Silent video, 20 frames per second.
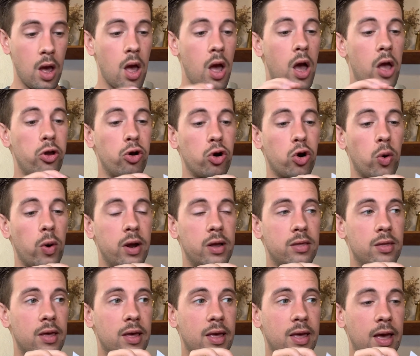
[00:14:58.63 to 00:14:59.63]
and you're going
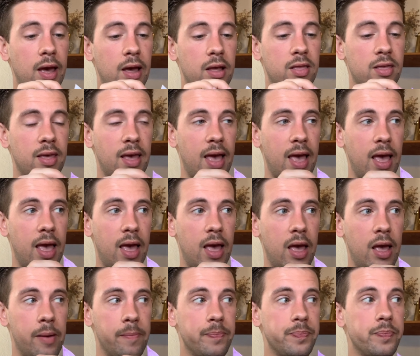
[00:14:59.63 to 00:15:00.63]
to get
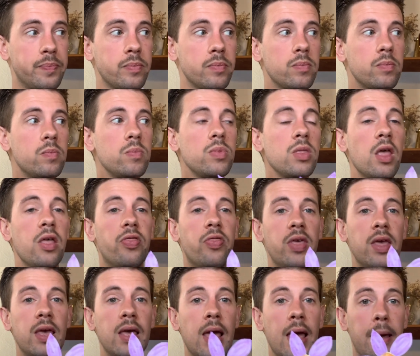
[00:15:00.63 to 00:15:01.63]

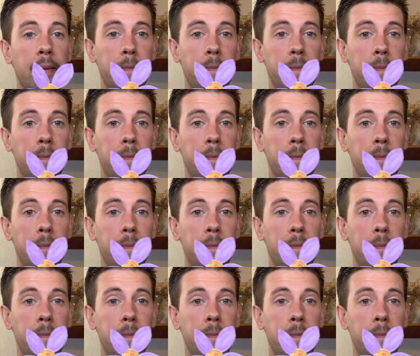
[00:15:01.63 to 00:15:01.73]
the